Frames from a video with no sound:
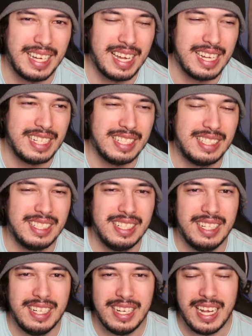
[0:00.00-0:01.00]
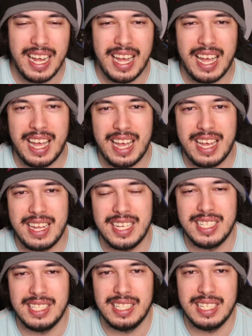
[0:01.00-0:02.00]
end,
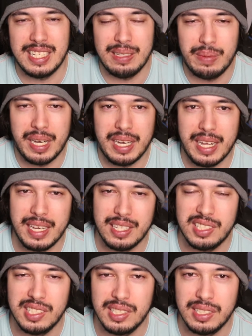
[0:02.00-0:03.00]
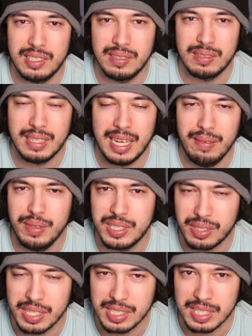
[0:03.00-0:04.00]
and then he went into
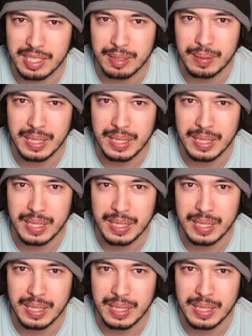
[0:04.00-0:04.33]
advertising.